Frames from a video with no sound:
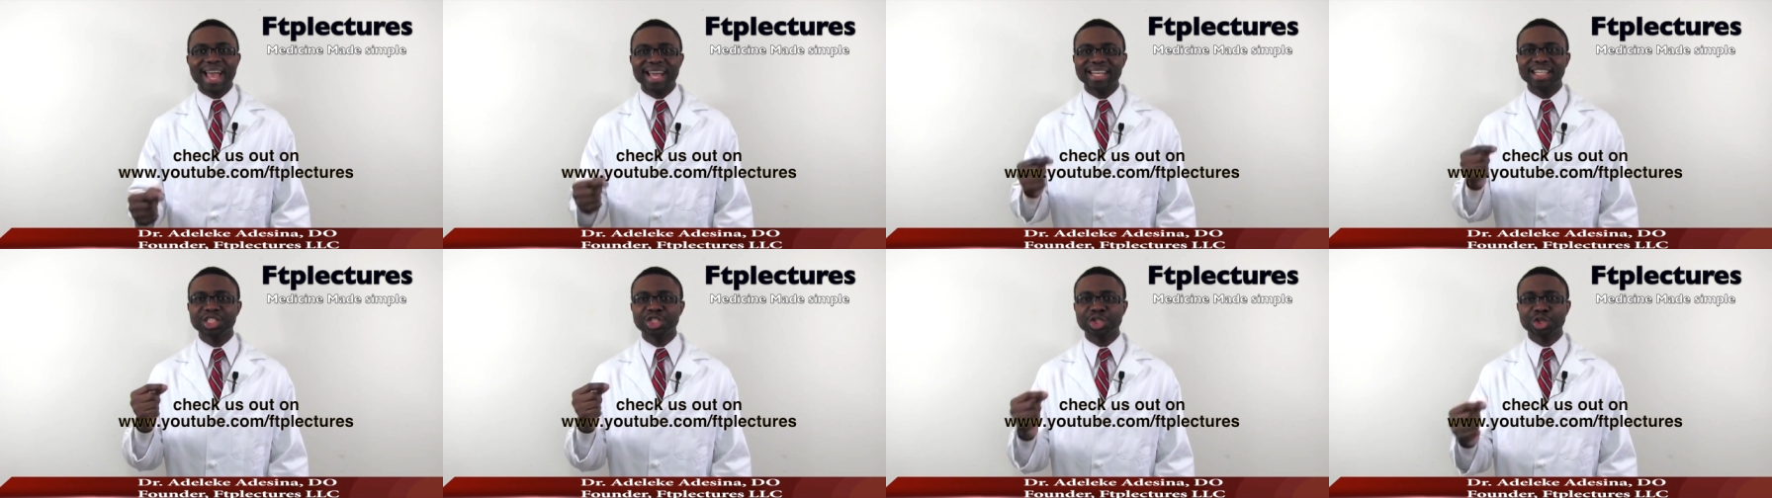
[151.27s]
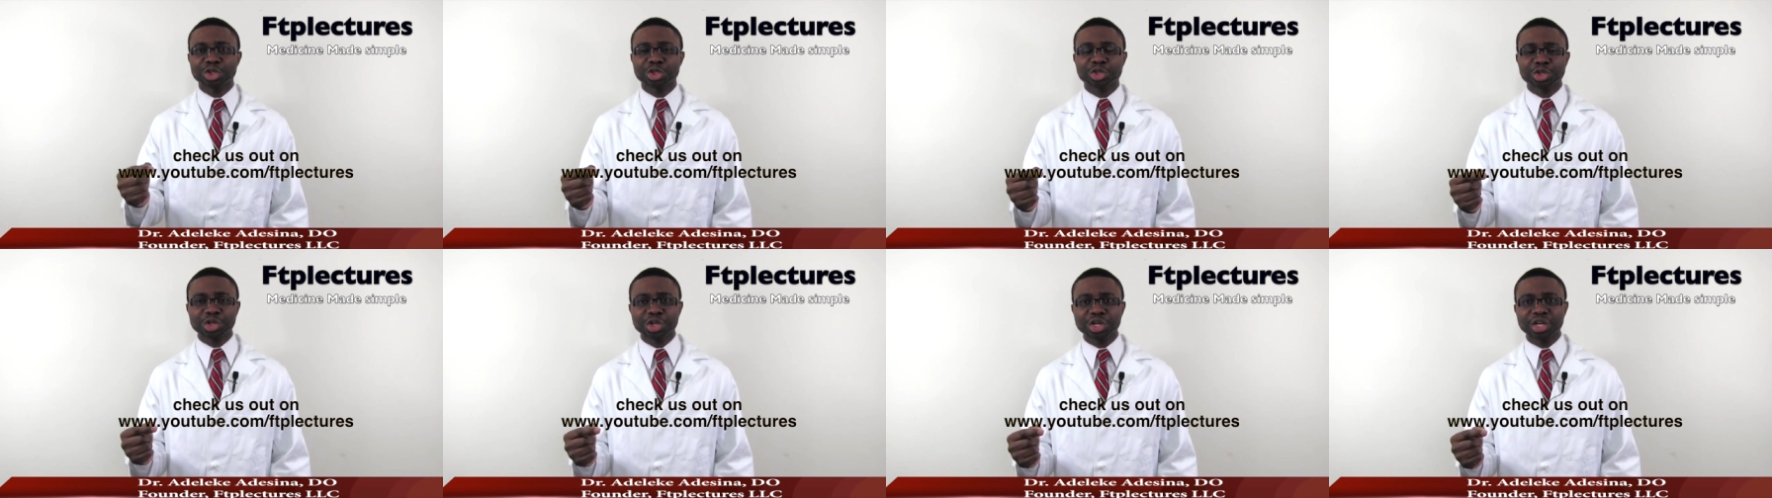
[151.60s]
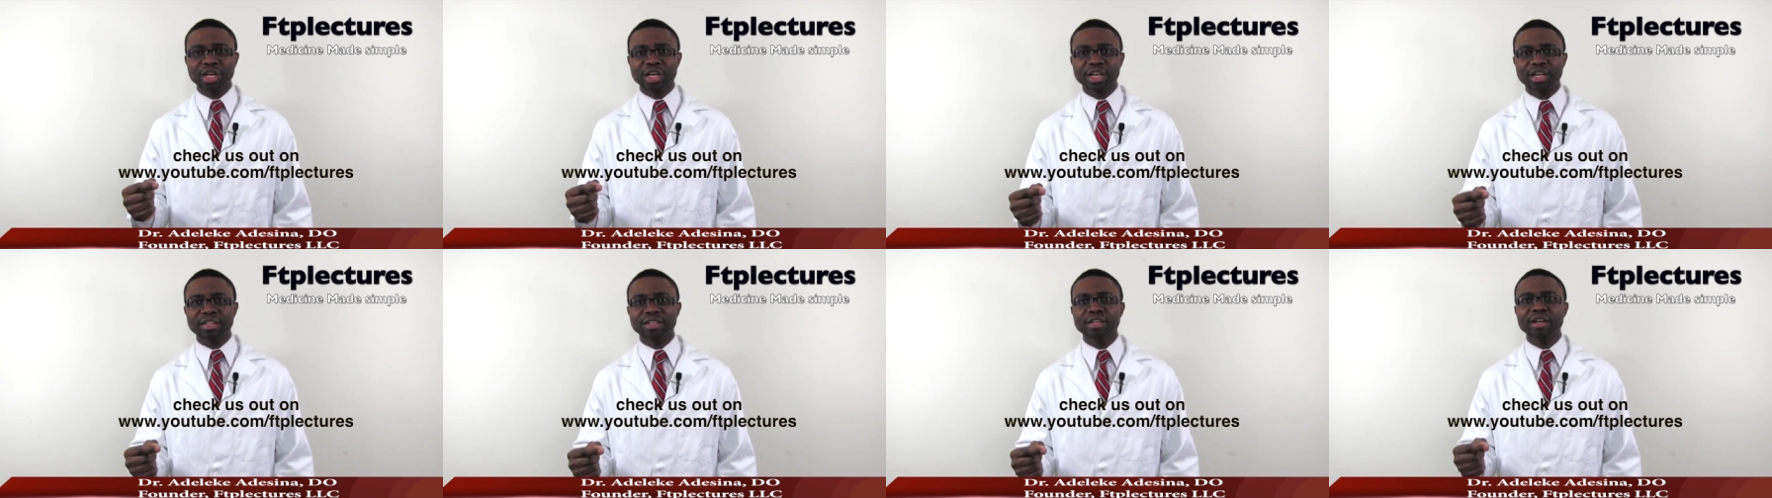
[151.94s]
And it's your
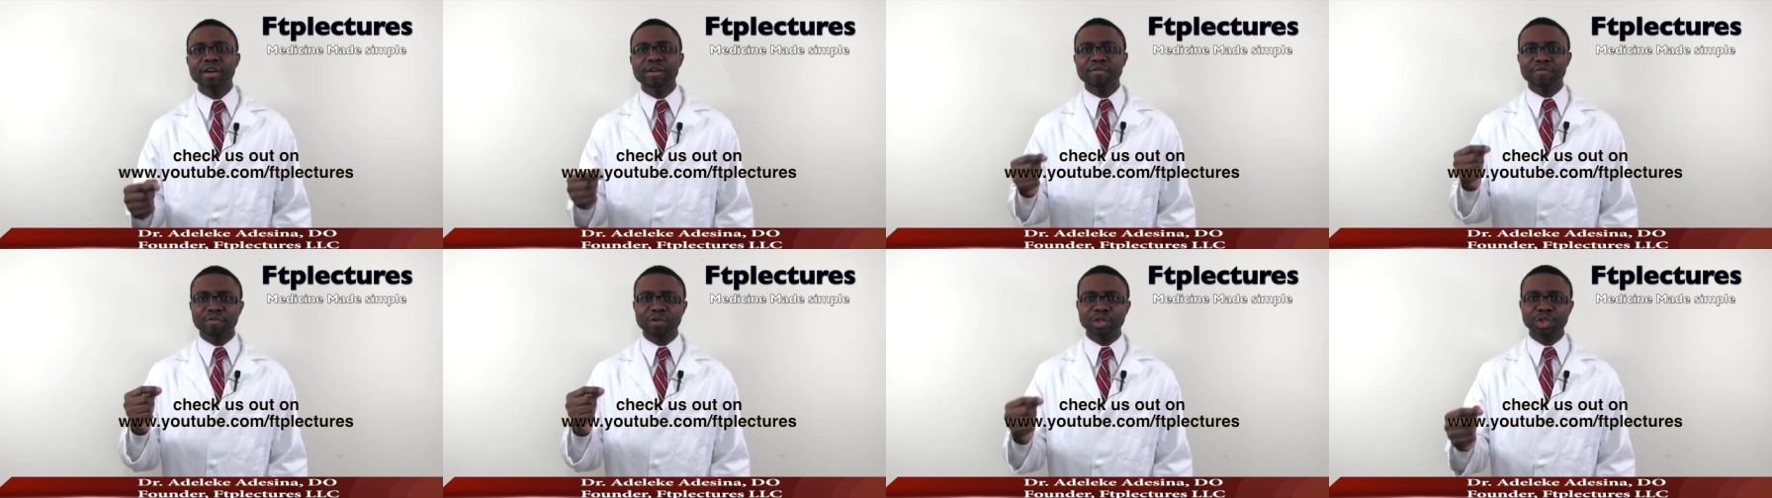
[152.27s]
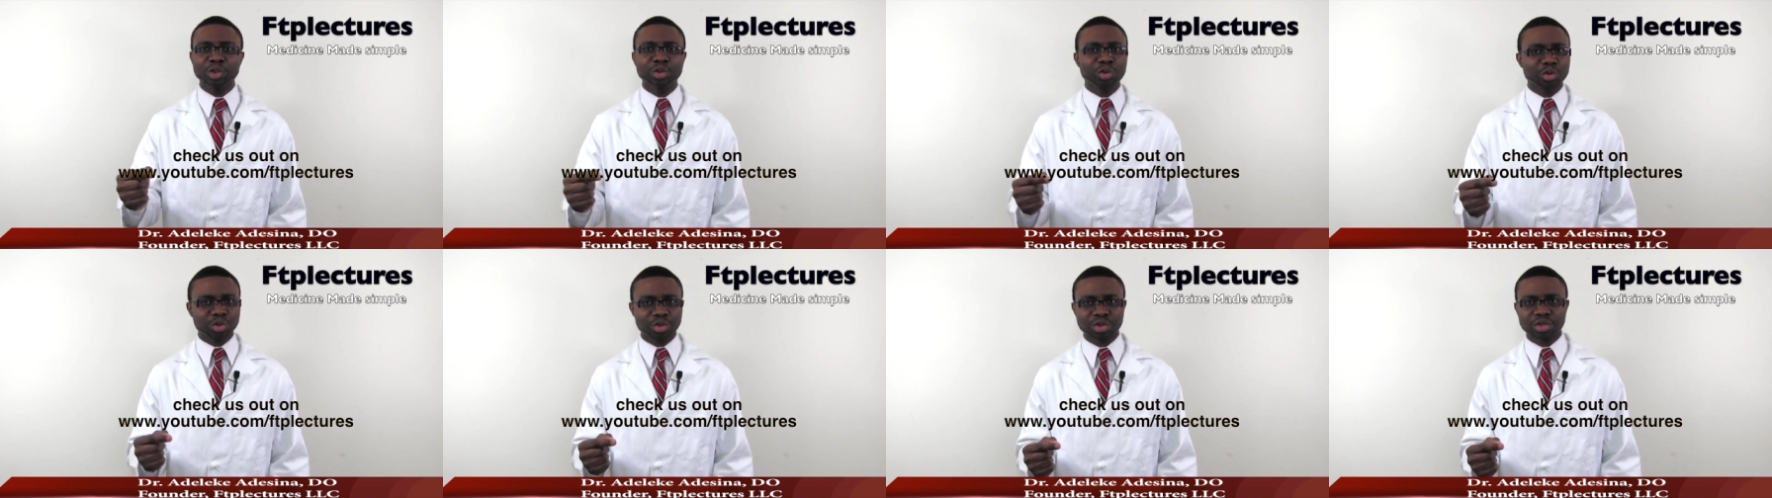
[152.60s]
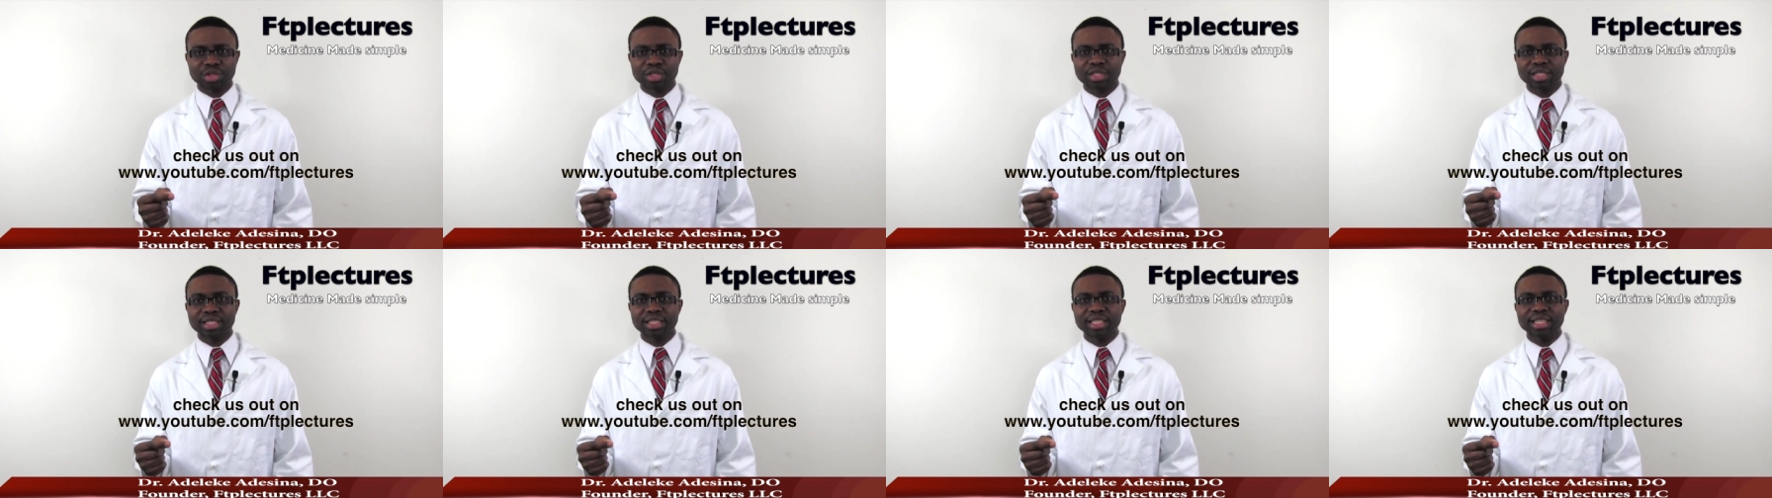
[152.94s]
turn for you to
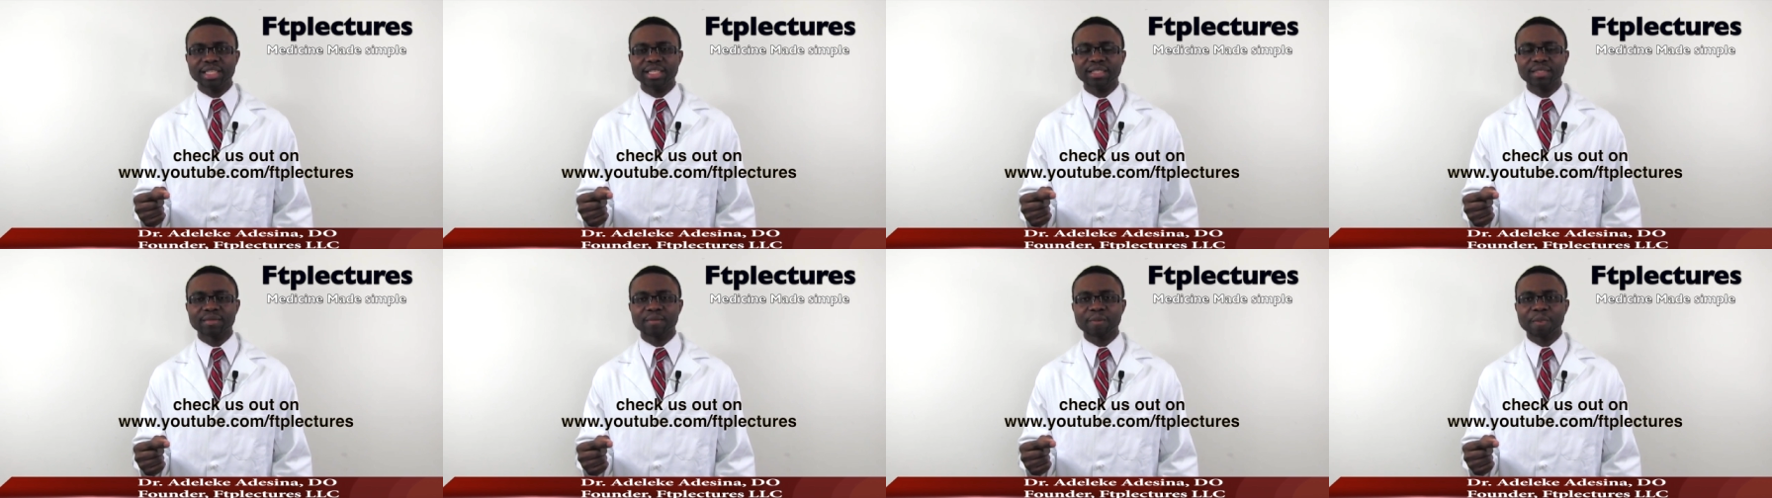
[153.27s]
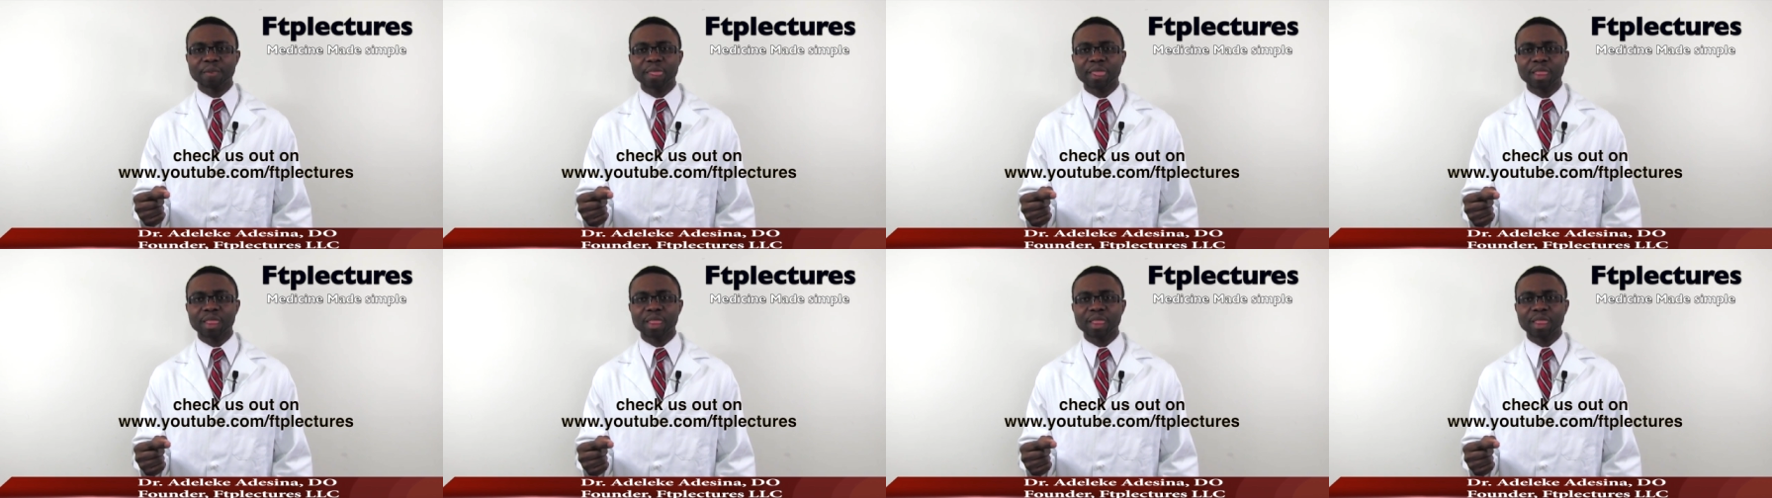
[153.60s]
succeed.